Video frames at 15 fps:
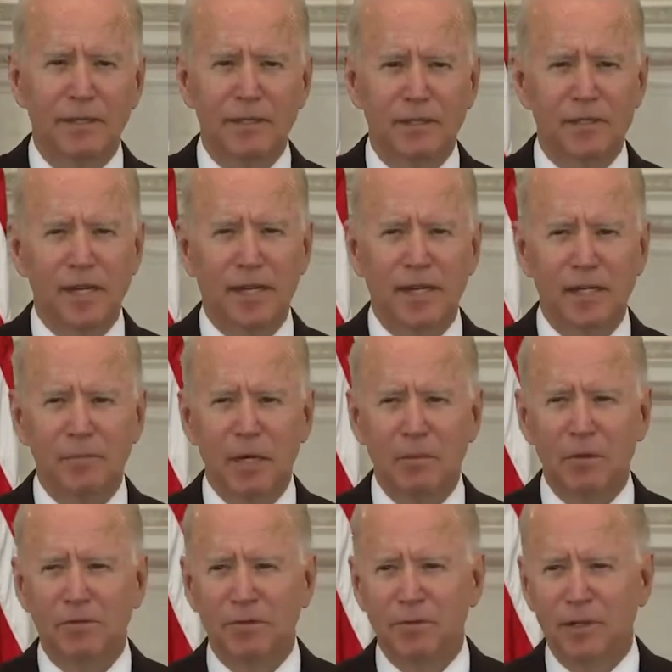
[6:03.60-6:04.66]
the Second
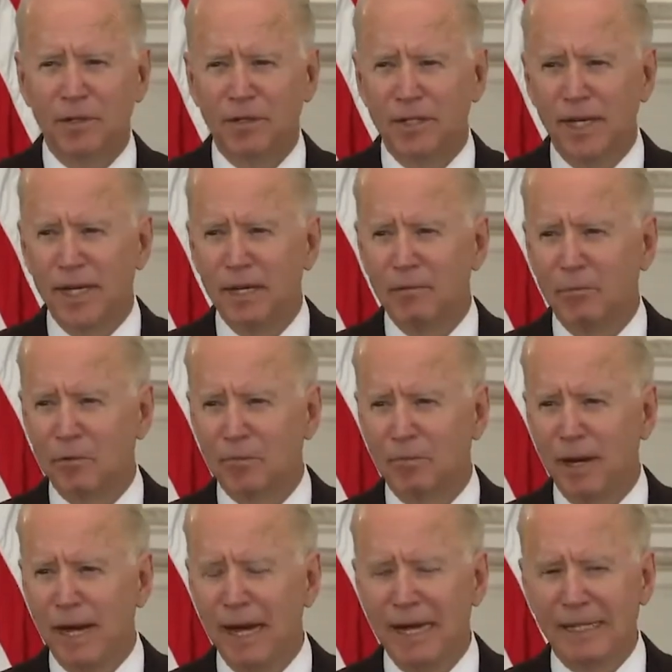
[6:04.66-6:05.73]
Amendment from the day it was
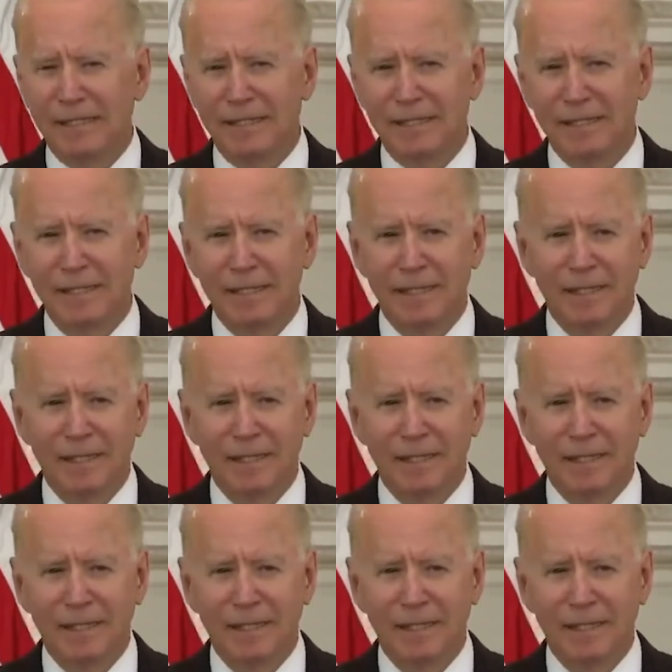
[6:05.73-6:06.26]
passed